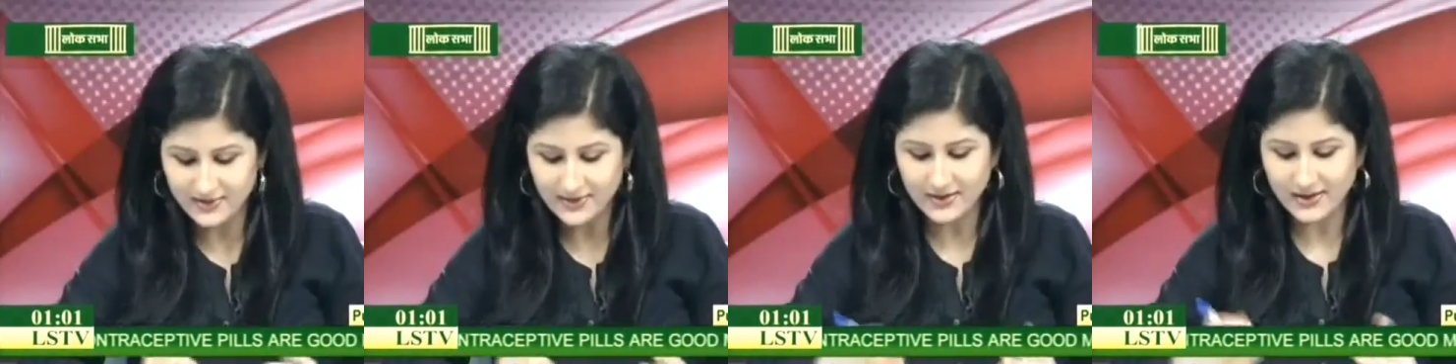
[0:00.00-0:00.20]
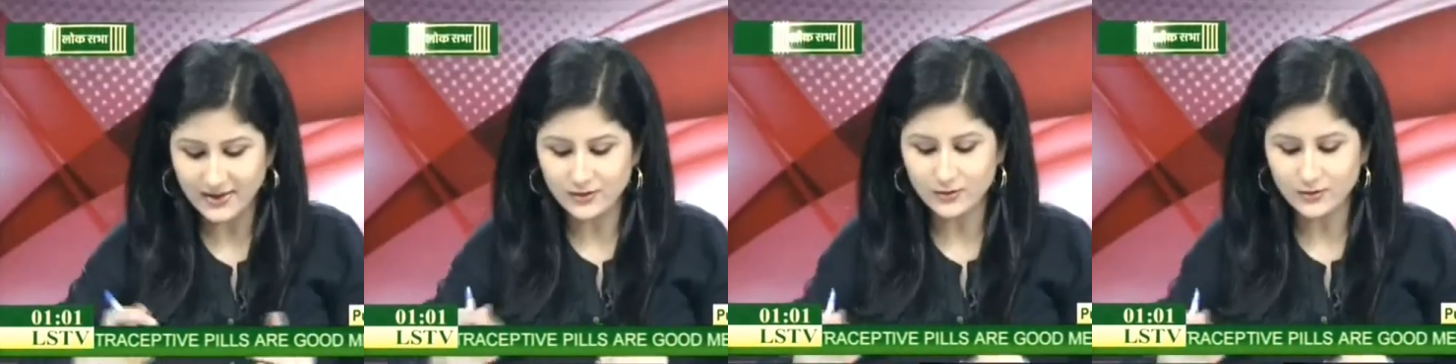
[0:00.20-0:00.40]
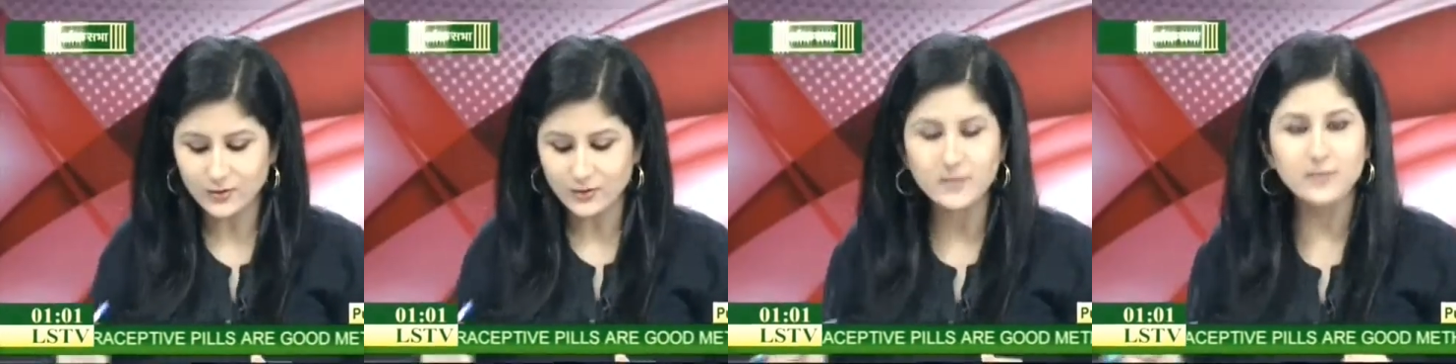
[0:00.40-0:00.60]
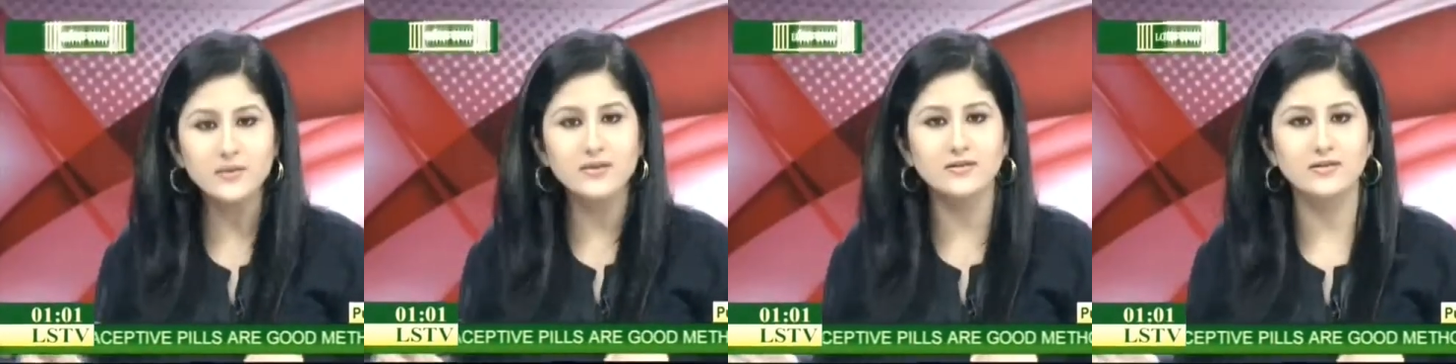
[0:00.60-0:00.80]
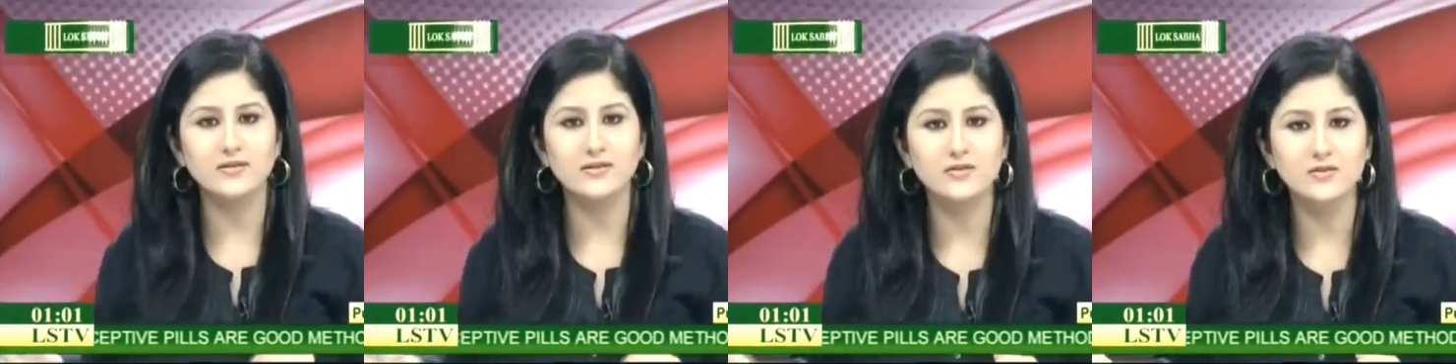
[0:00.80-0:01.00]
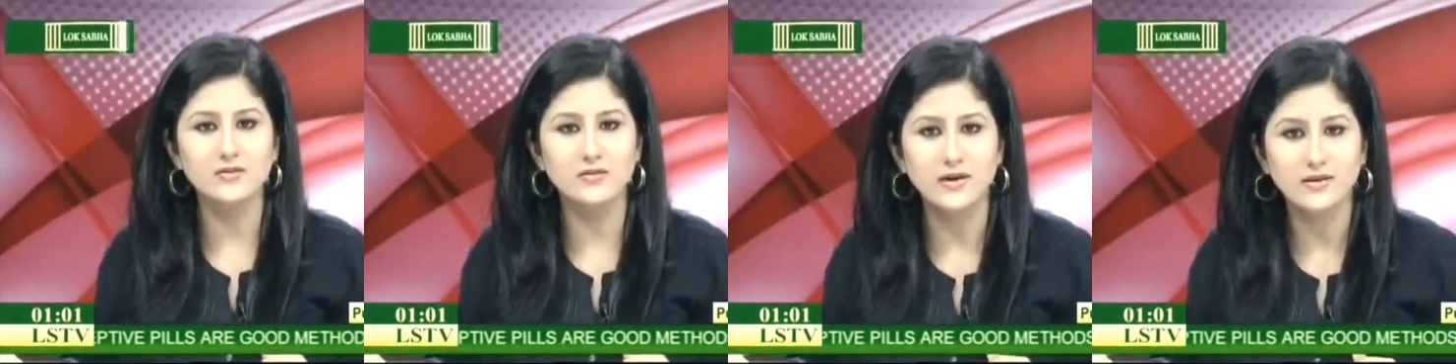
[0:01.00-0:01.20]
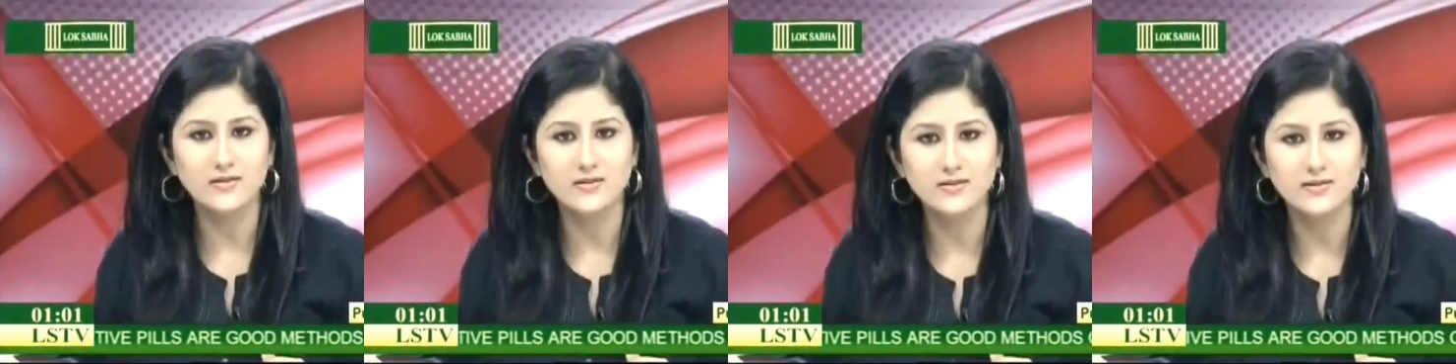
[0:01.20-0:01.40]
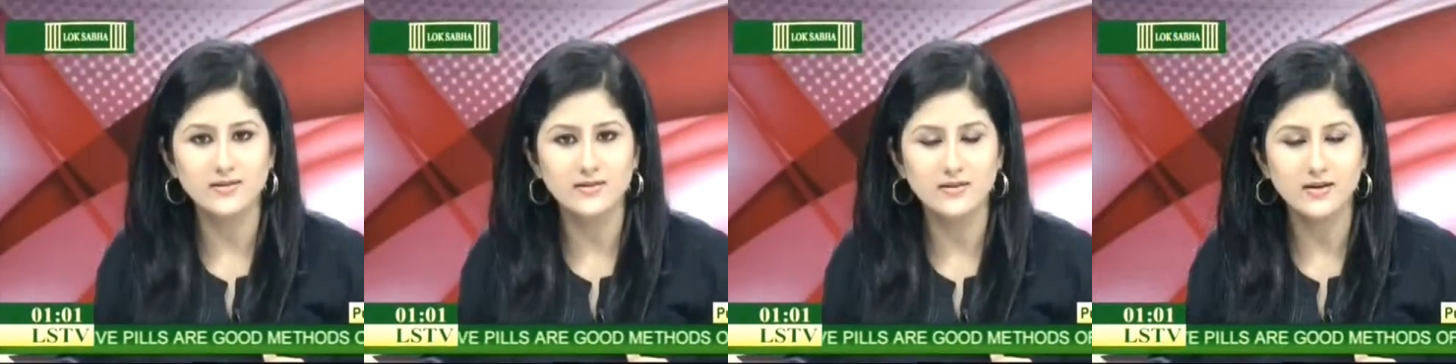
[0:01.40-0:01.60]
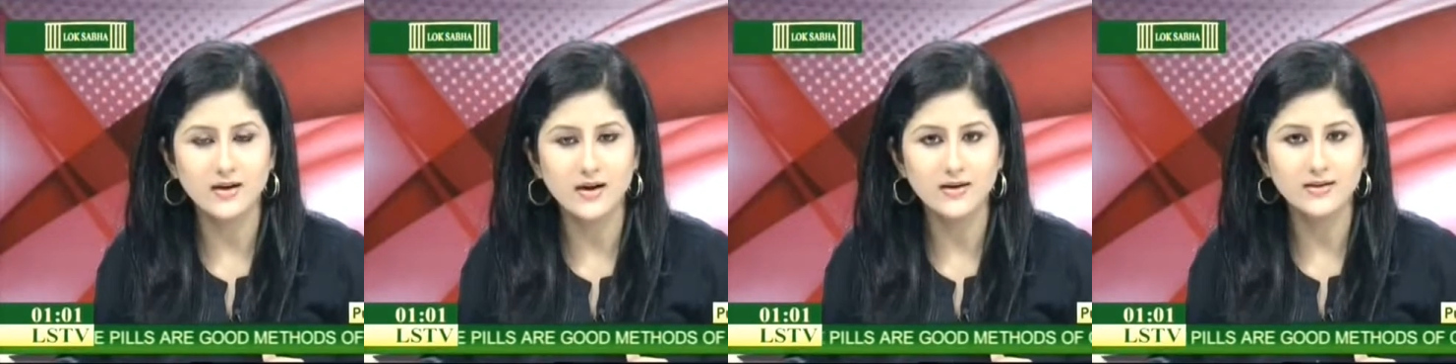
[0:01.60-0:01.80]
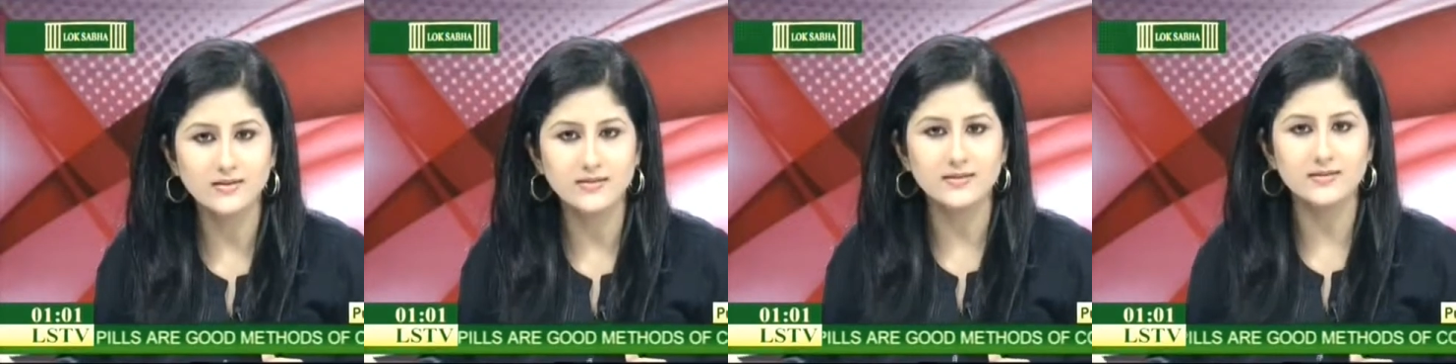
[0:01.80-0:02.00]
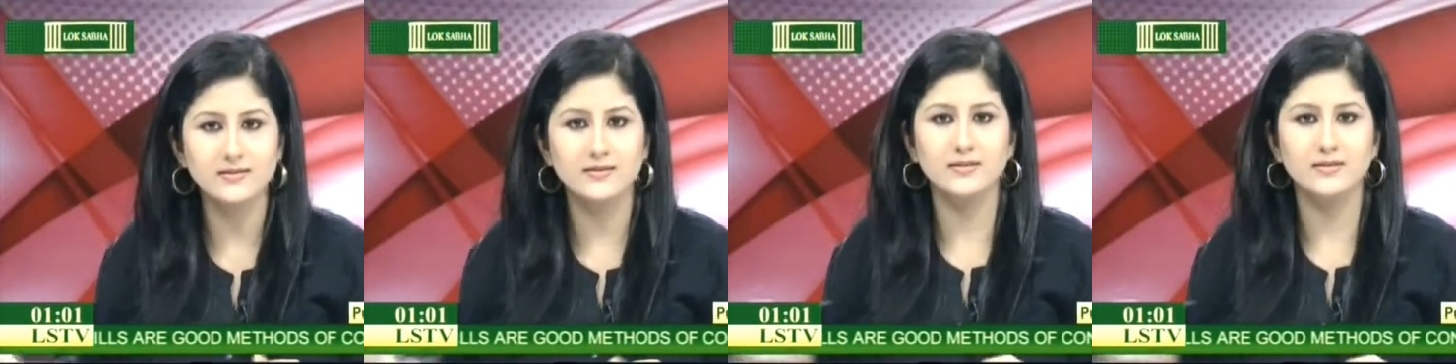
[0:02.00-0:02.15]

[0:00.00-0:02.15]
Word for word: Sitting next to him is uh, Shivaji Sarkar. He's a